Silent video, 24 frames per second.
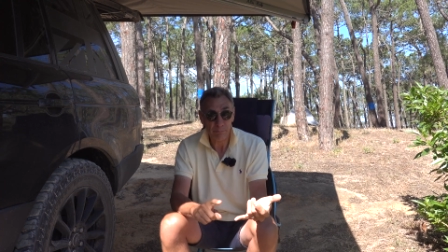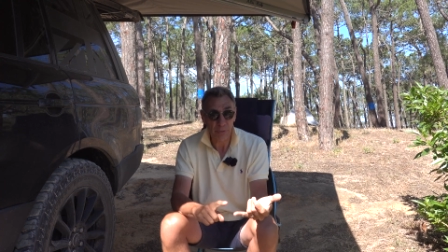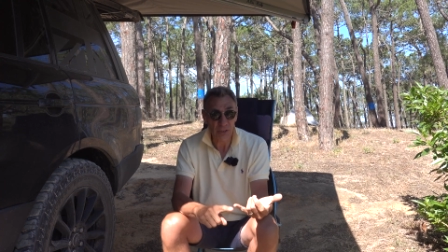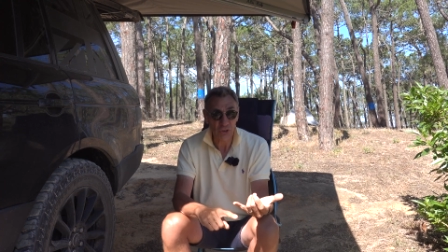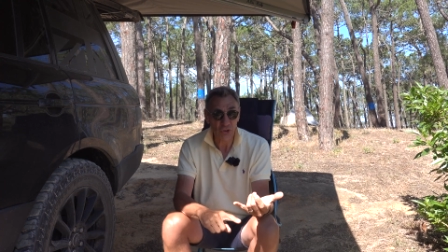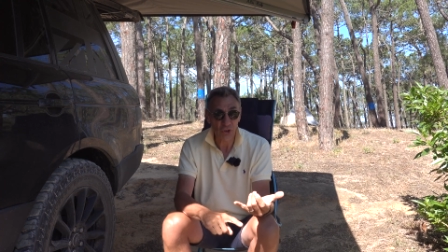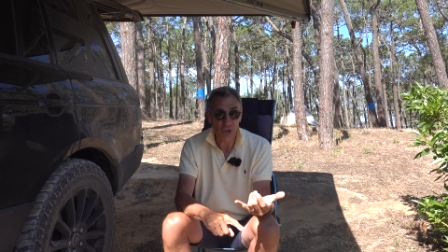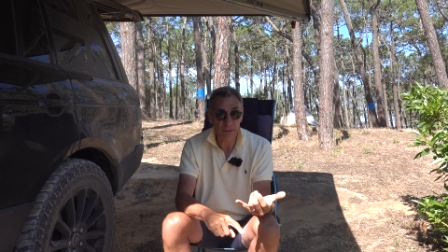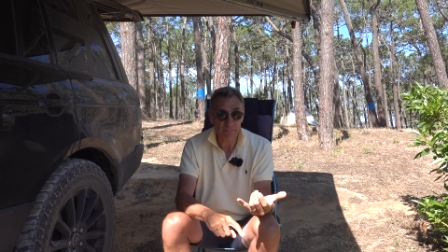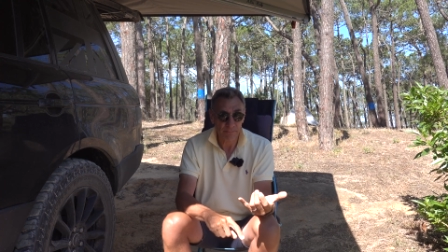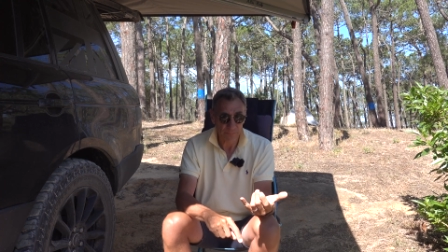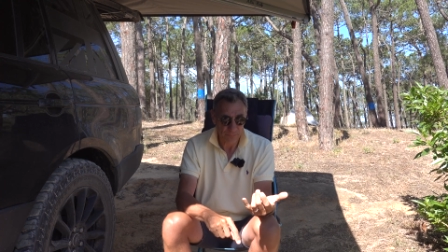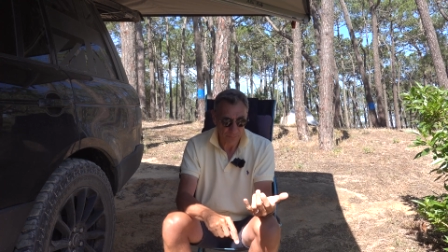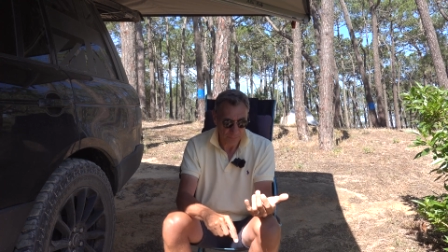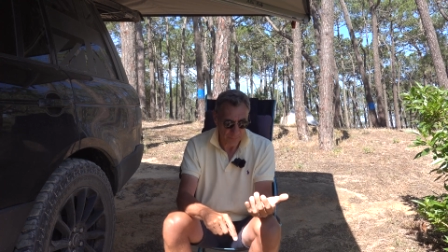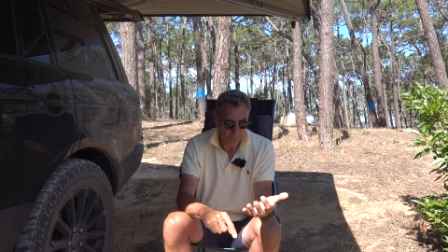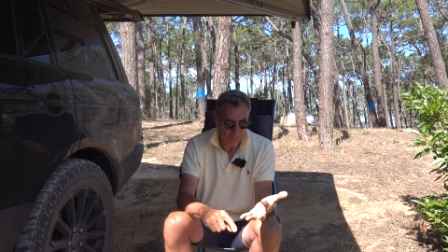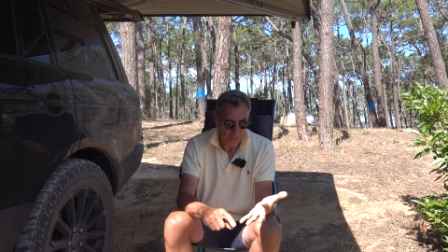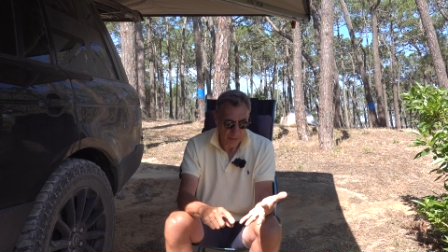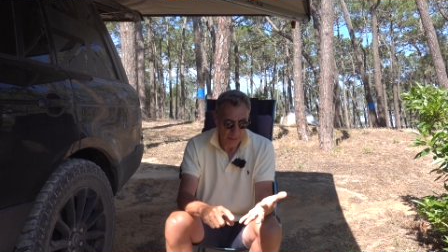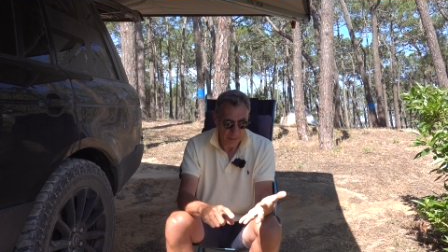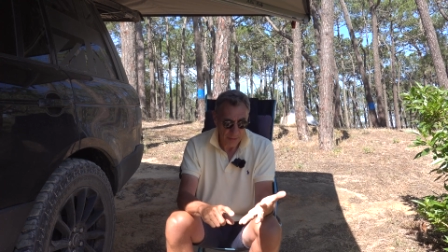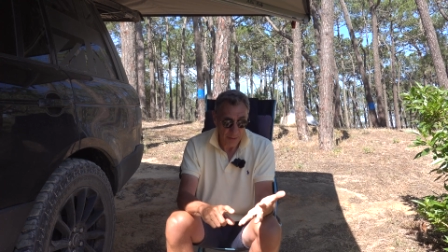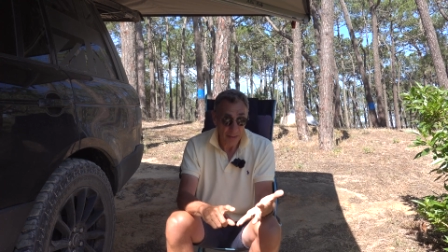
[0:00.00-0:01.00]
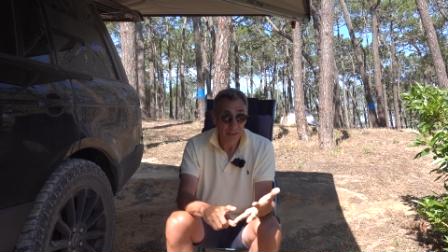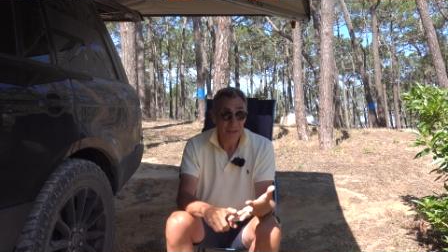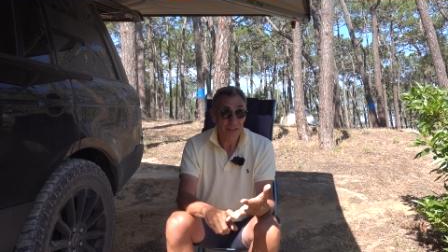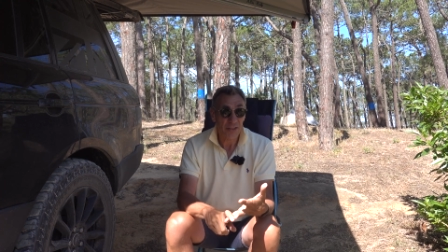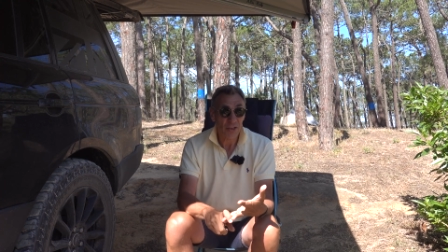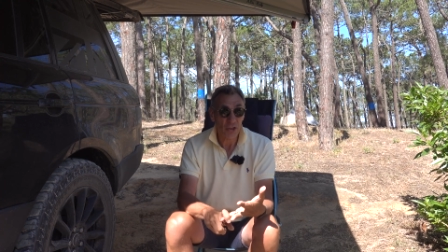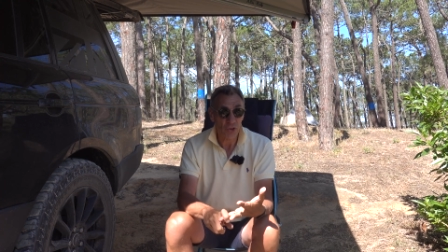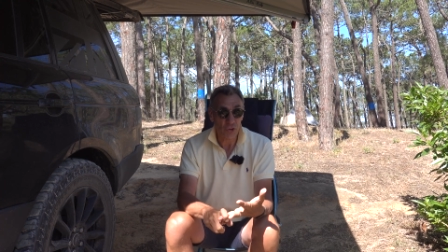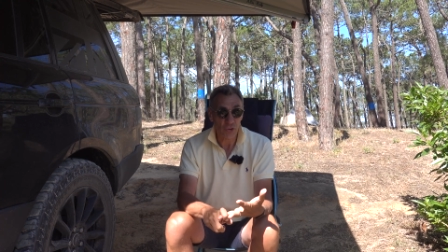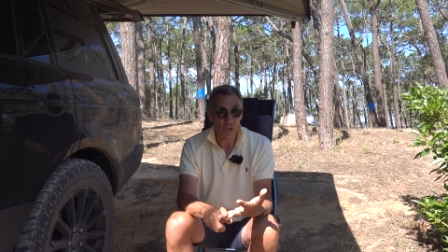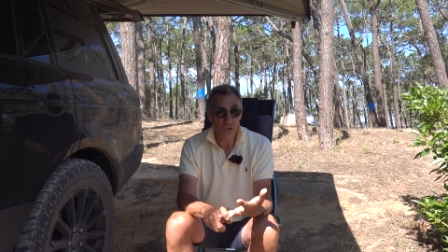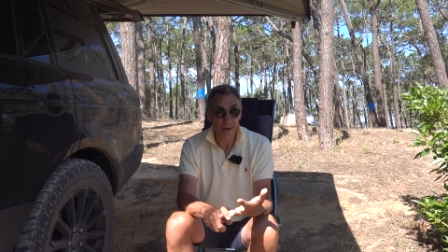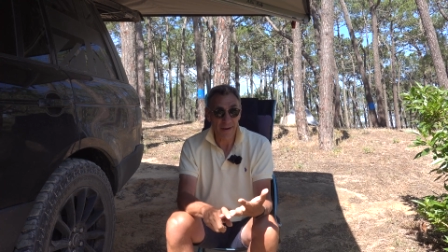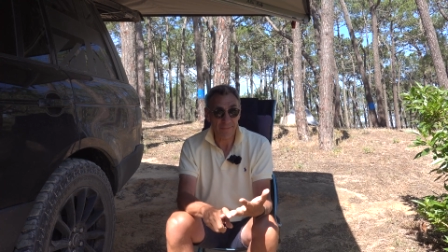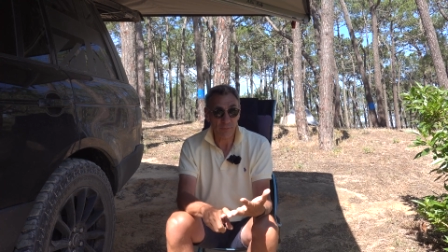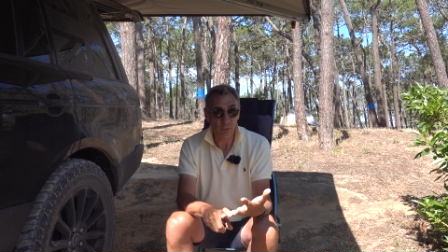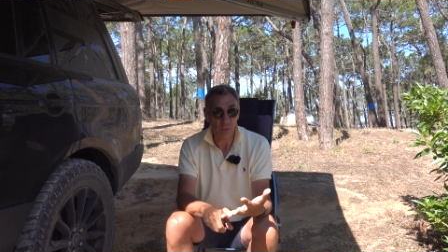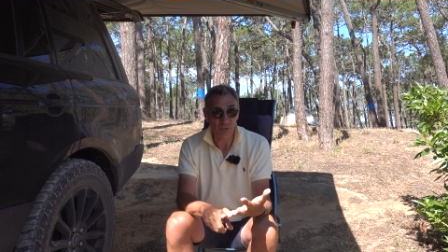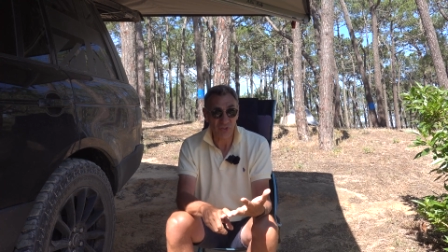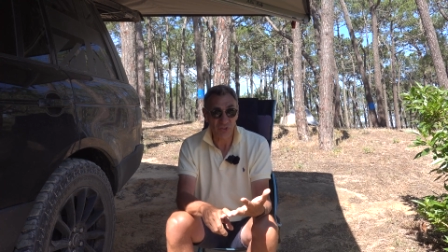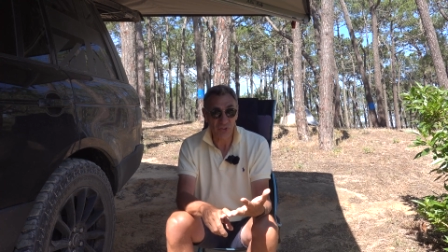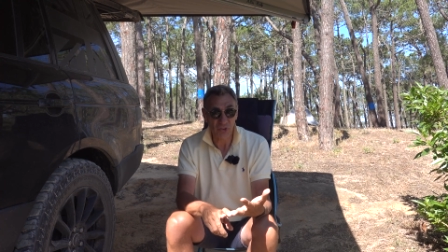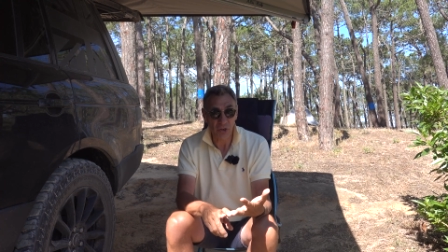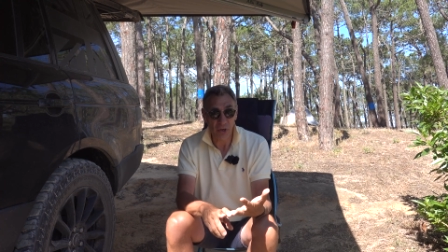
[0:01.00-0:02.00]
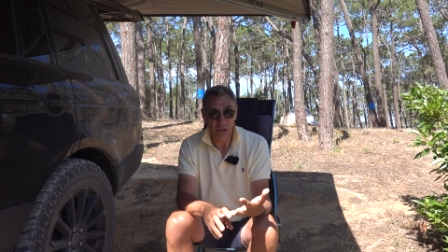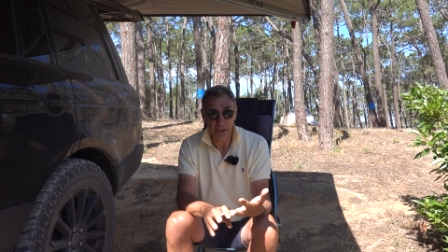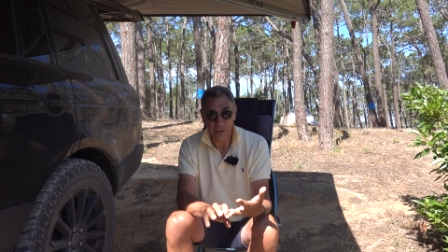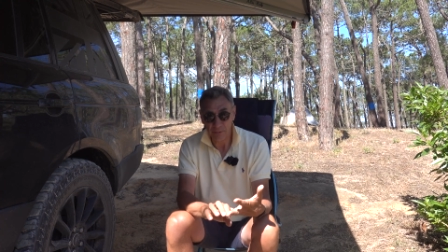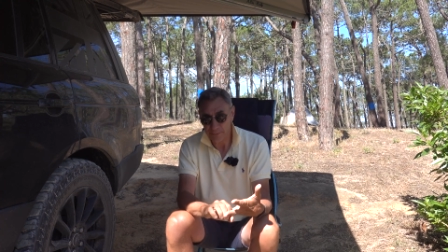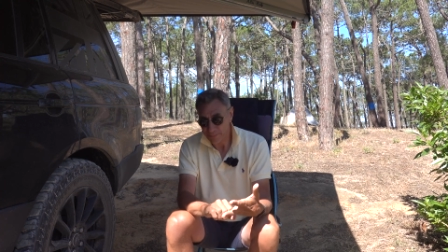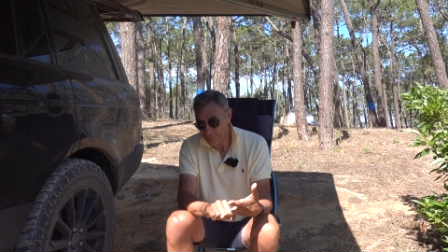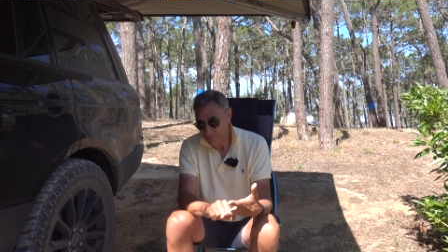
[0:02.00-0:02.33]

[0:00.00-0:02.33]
Budget, your travel style,